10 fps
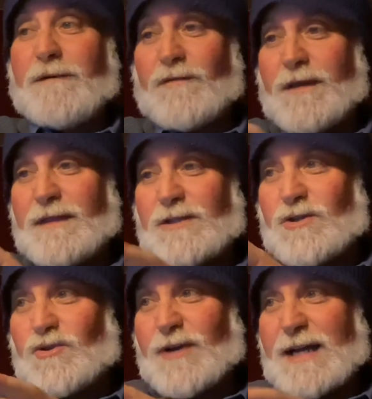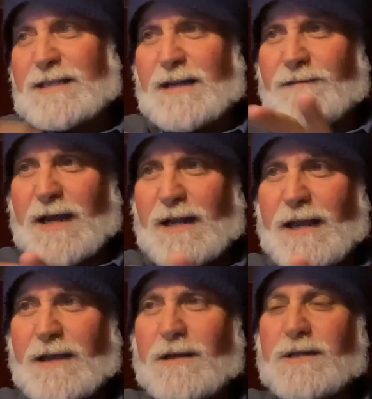other than the two tracks that have kind of
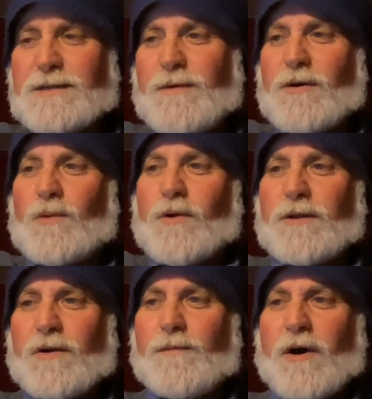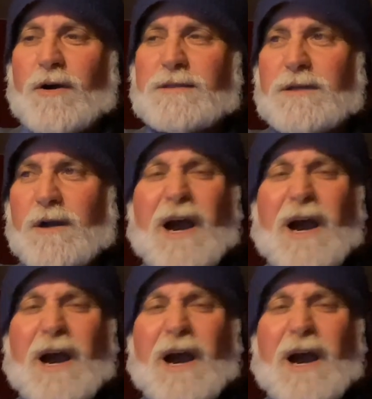like spoken word little parts.